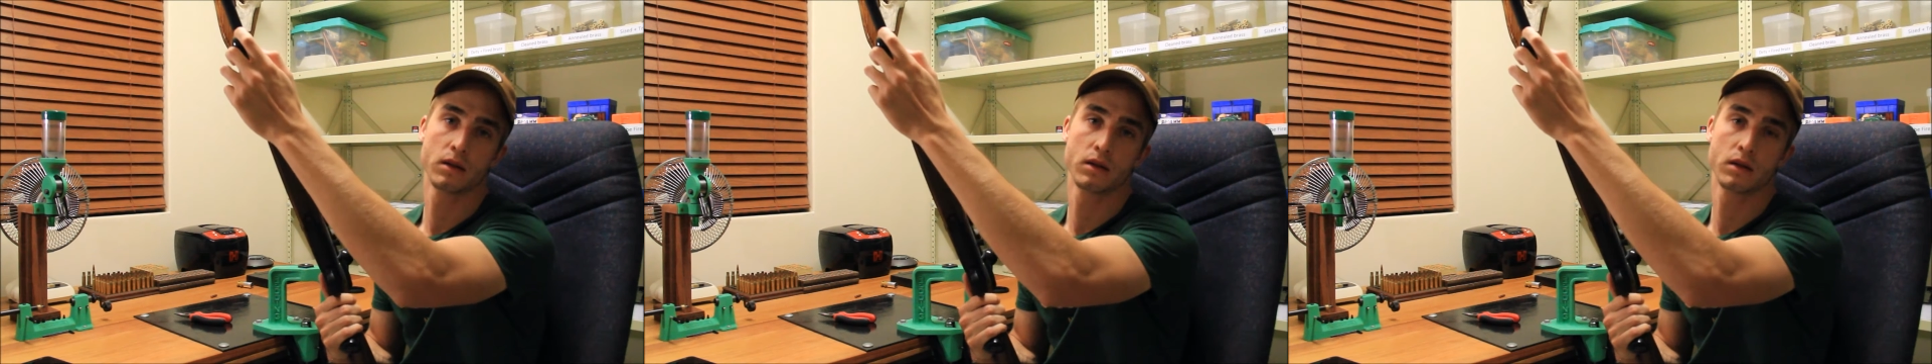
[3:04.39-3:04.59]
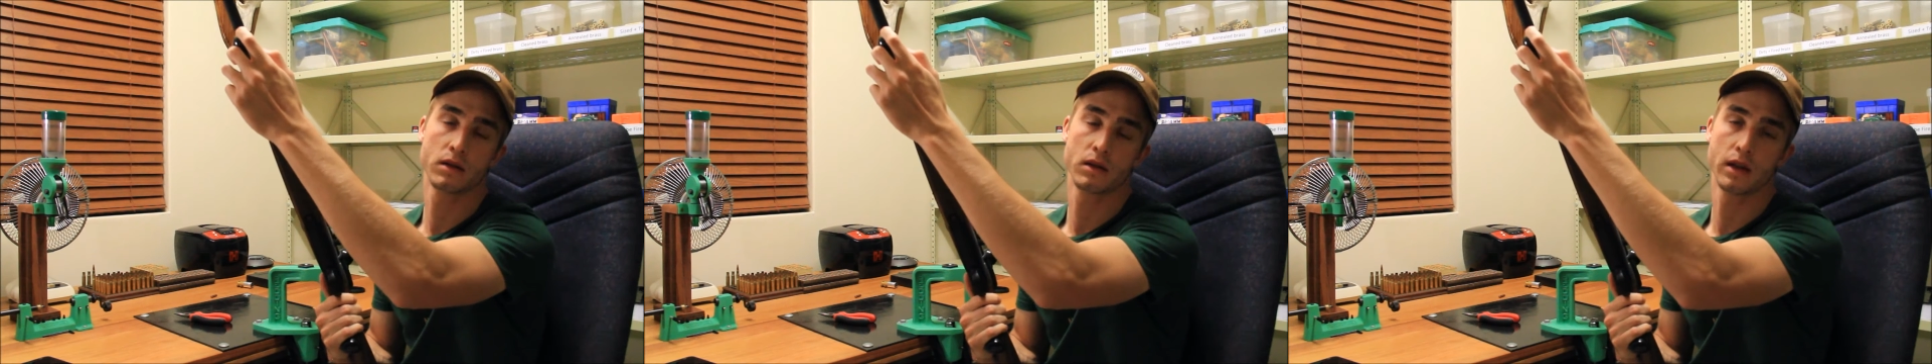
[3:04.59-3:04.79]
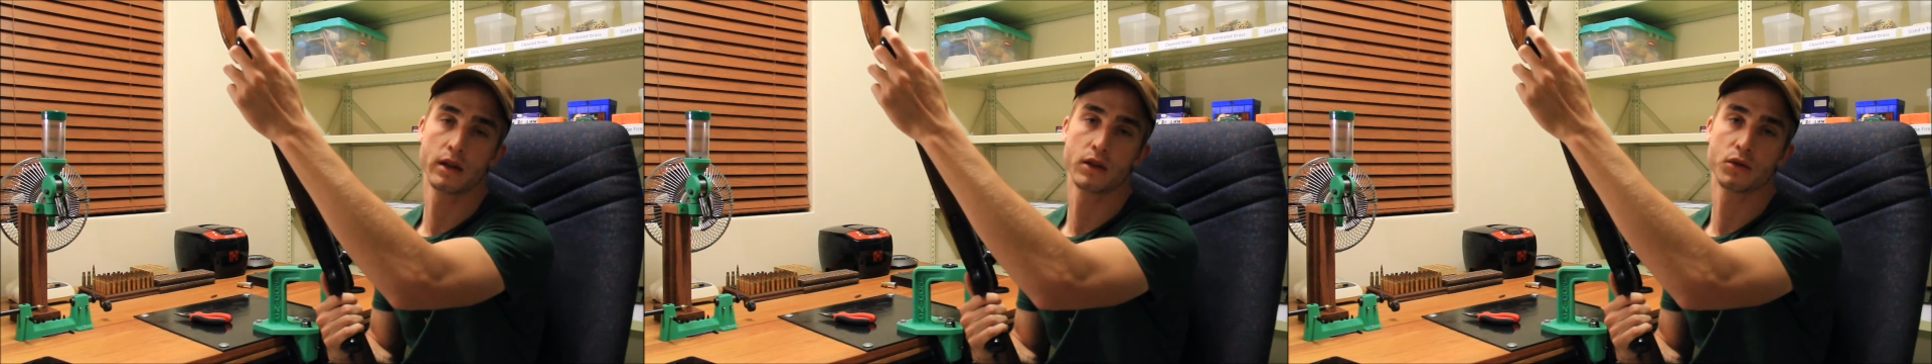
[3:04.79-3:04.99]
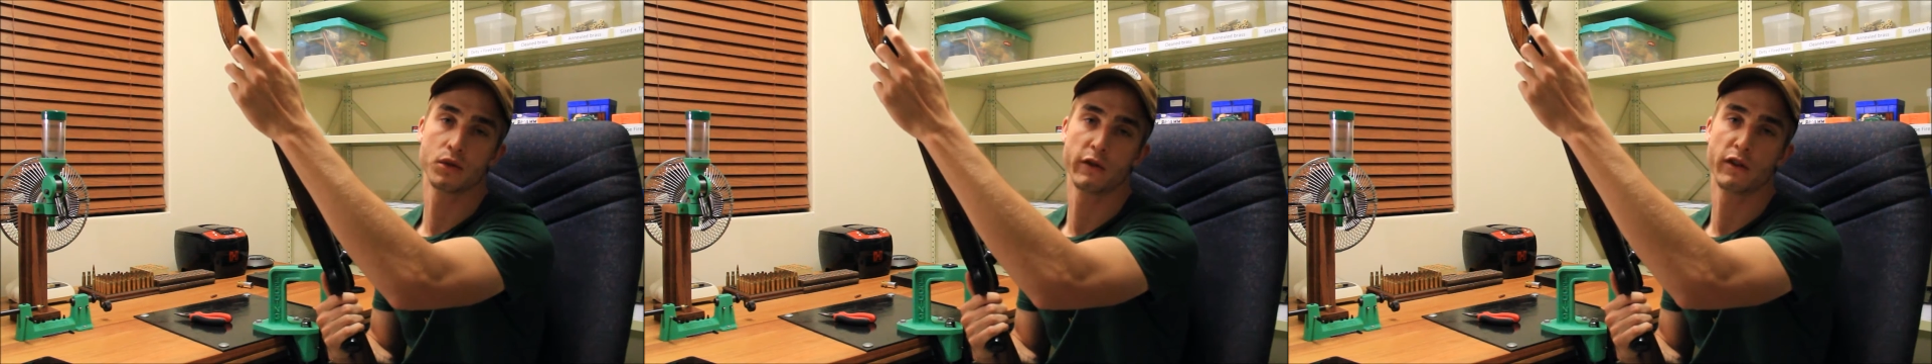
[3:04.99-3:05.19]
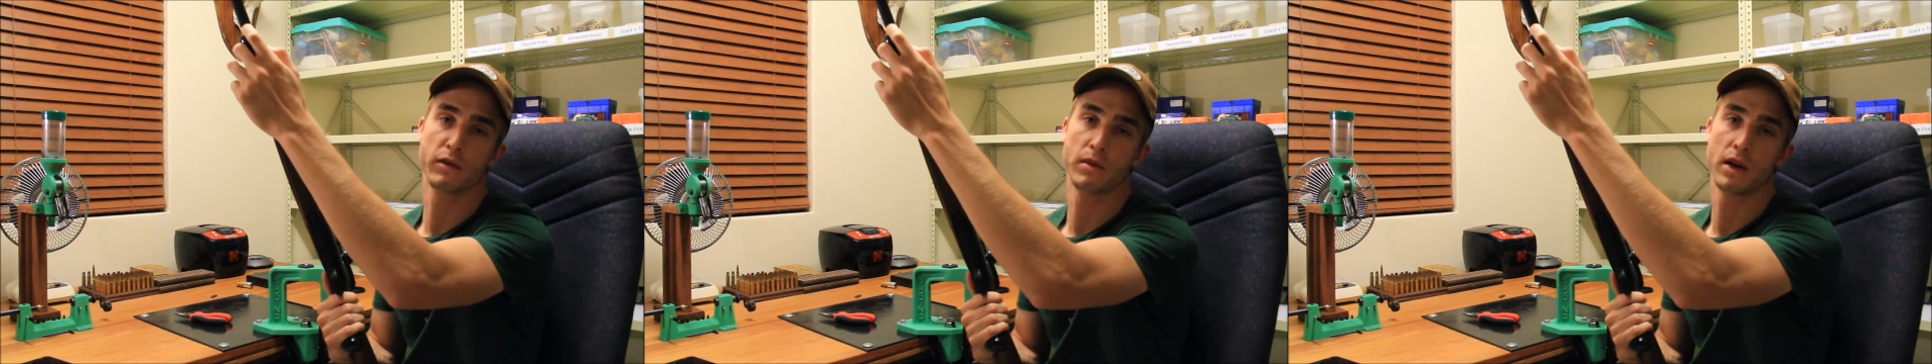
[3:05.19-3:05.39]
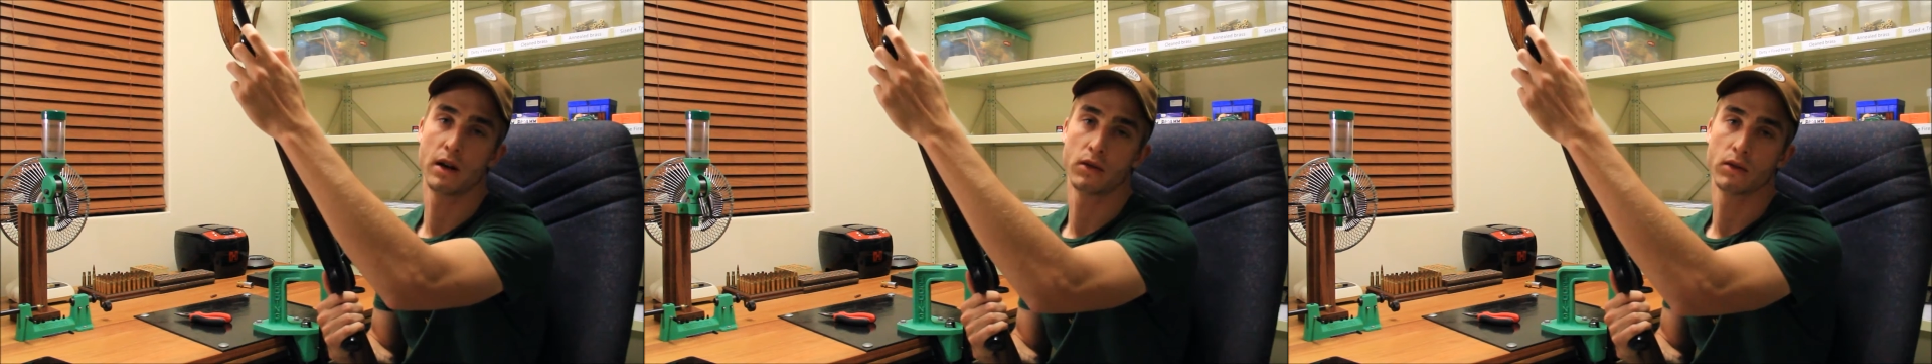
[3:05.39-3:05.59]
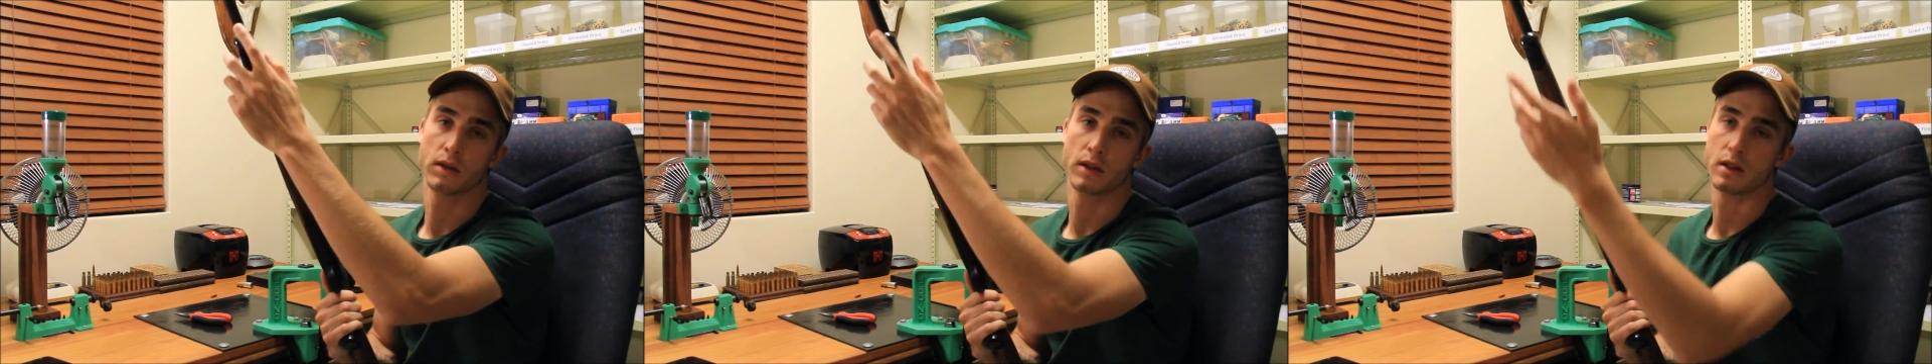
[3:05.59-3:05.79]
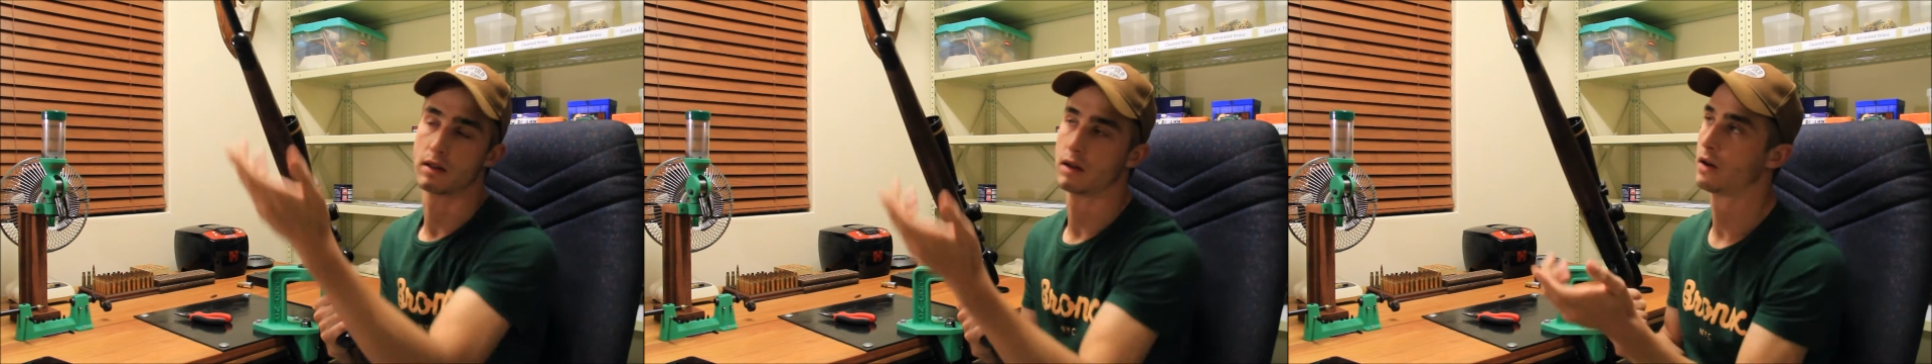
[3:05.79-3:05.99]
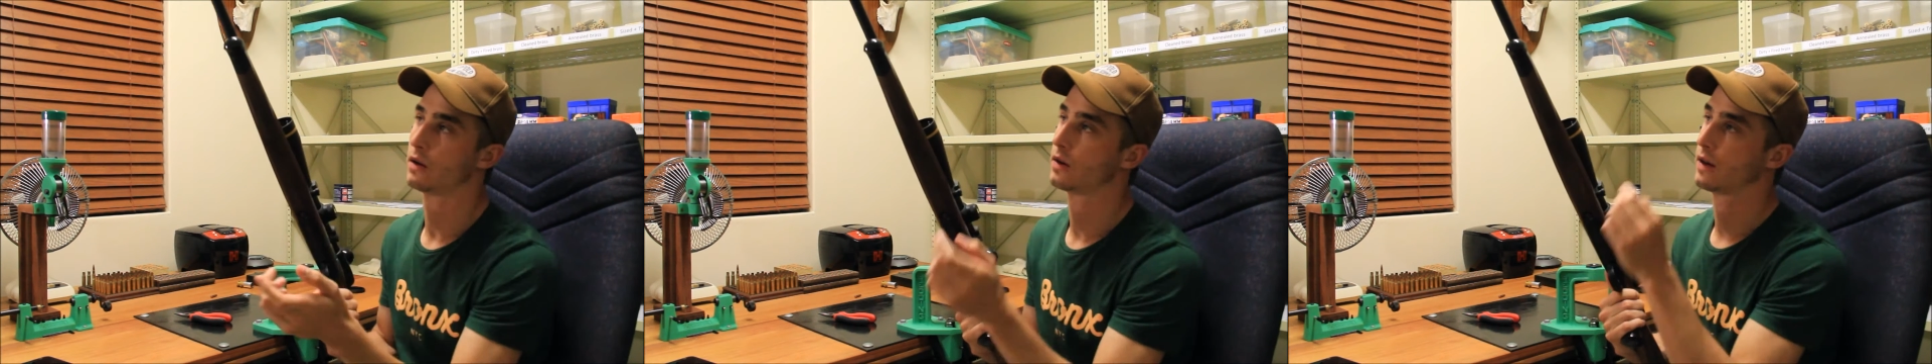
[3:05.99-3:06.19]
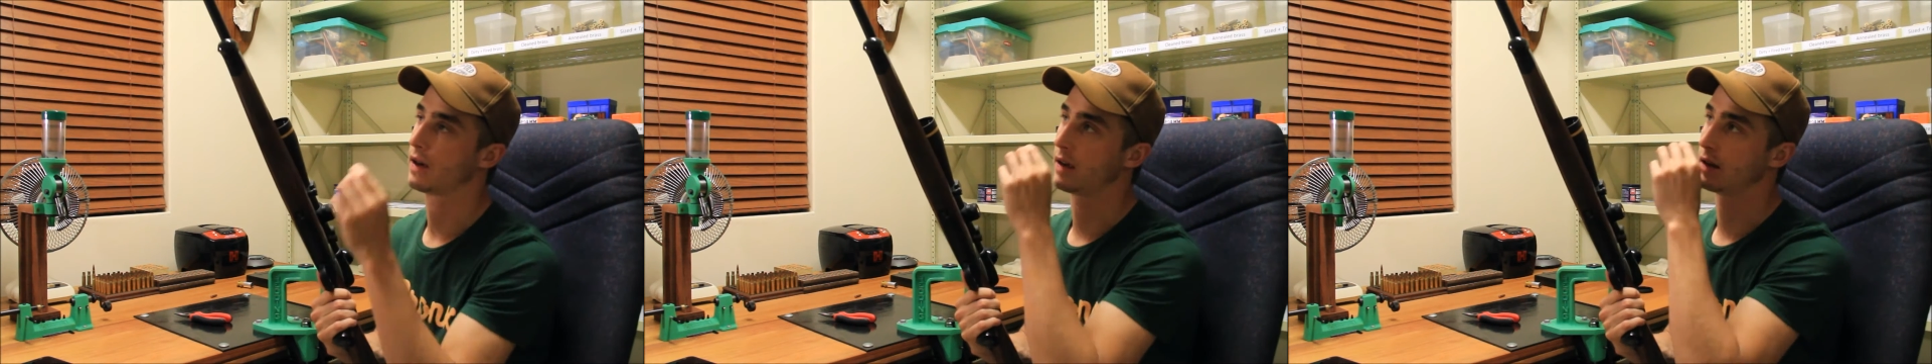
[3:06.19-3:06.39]
sling swivel mount is
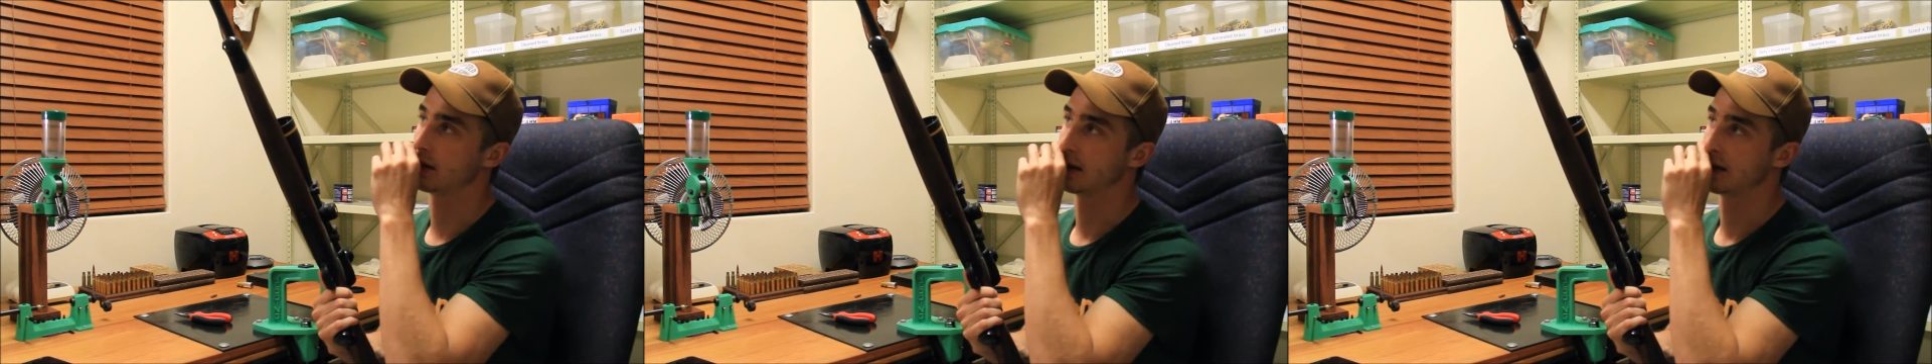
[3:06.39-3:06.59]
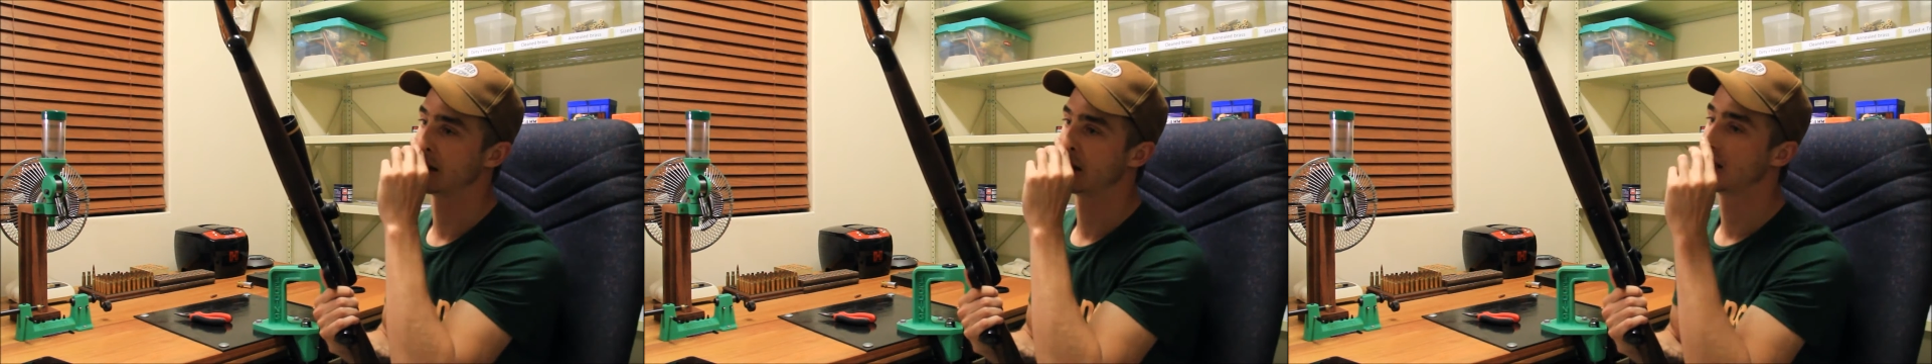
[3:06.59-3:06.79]
located.